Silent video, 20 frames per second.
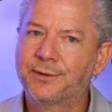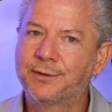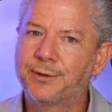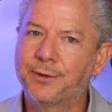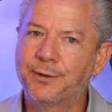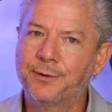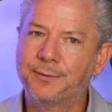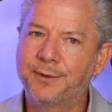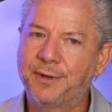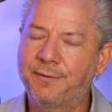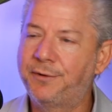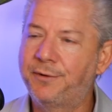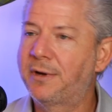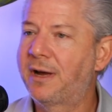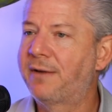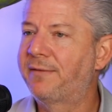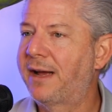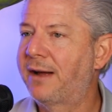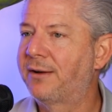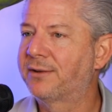So if
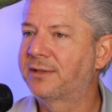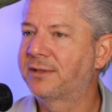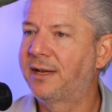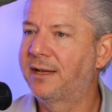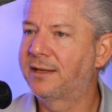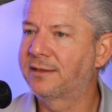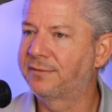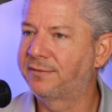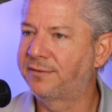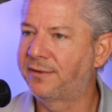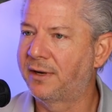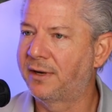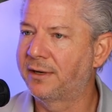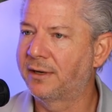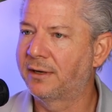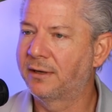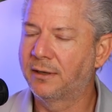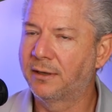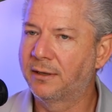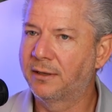you have a house that has a
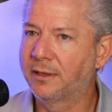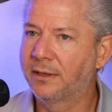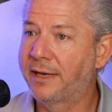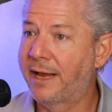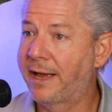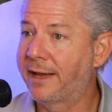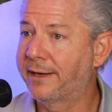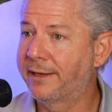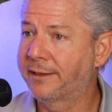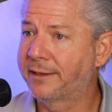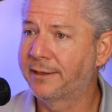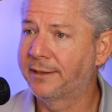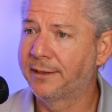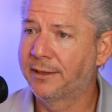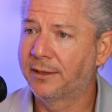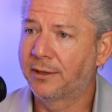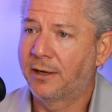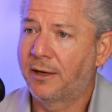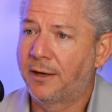fire, an attic,